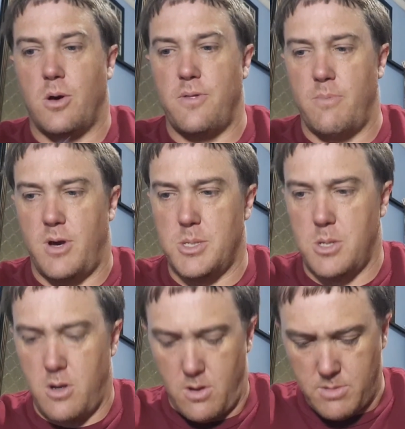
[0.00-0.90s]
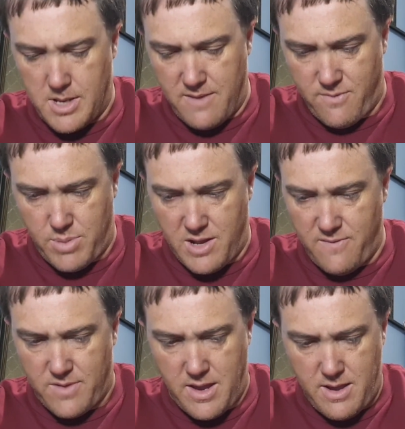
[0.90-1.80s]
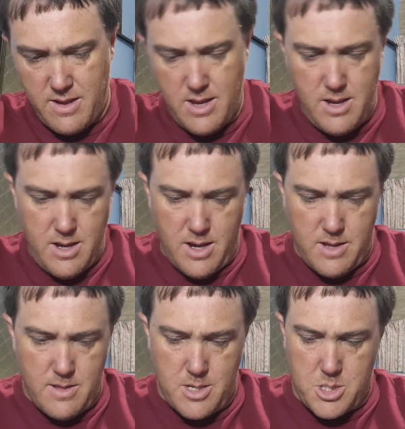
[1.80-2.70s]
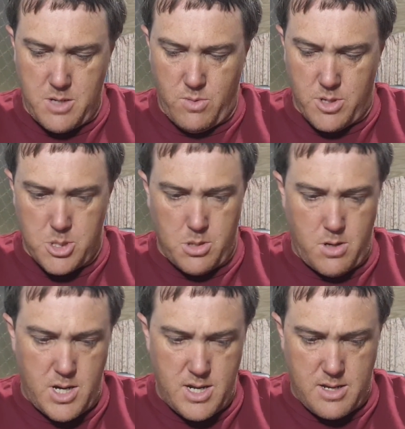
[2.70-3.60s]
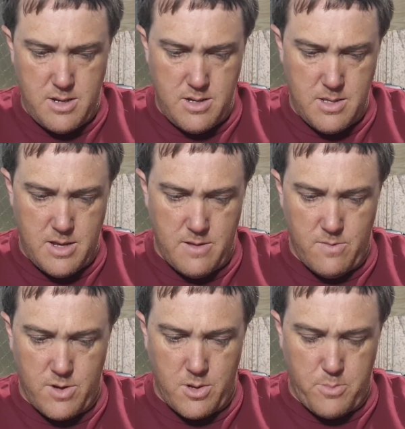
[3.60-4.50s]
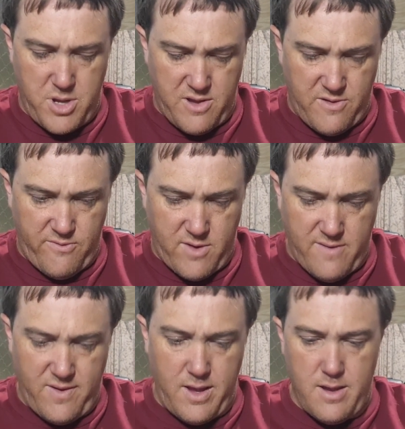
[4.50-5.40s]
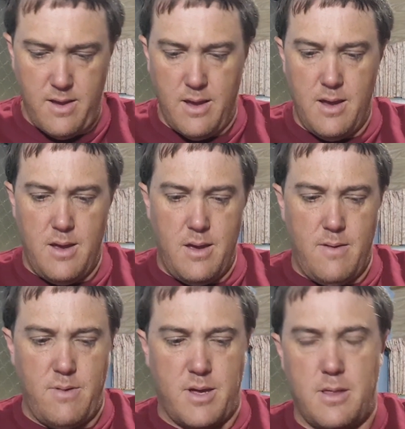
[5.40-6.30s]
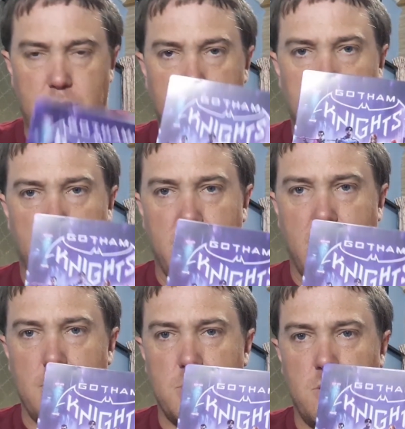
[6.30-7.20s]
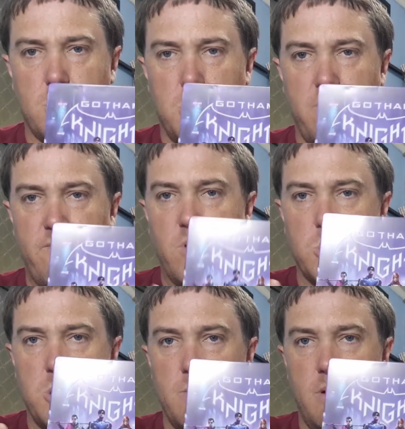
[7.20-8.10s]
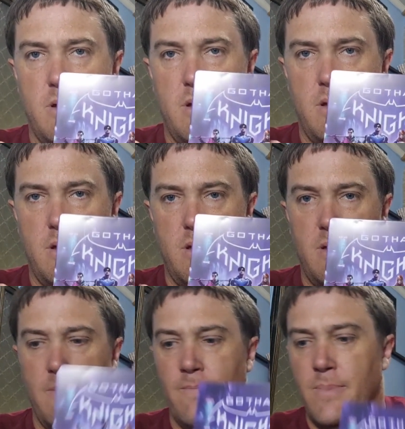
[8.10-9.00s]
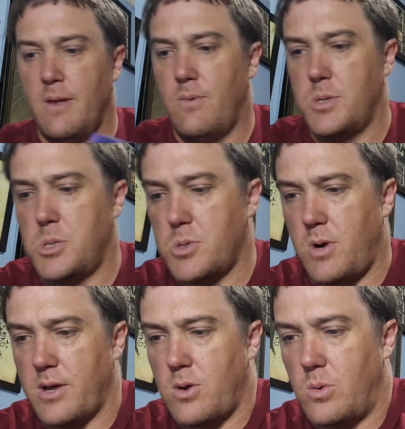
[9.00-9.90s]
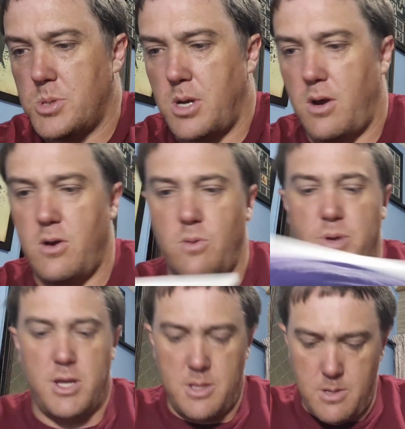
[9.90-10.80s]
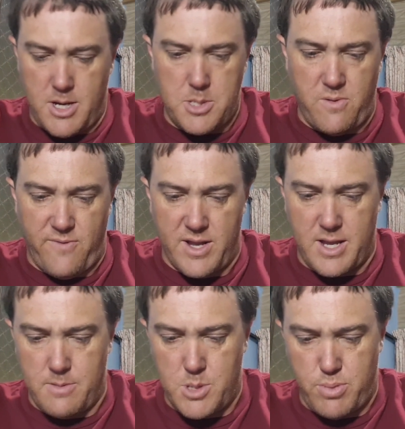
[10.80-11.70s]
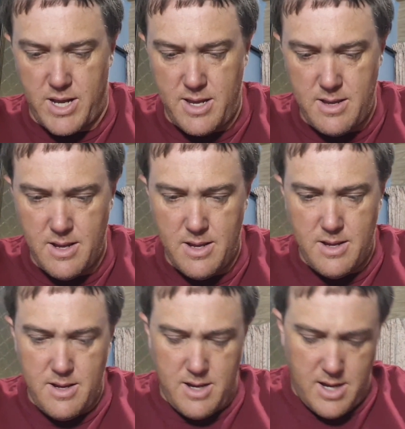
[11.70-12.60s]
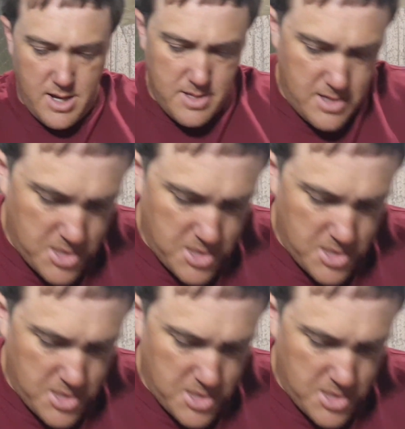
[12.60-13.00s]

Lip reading: Gotham Knights. So I'm going to have a play with that and see what it's like. Now that we've got a PS5 here, we can try the game as a little tin version, which is quite cool. So it'll be a nice little fun game to play and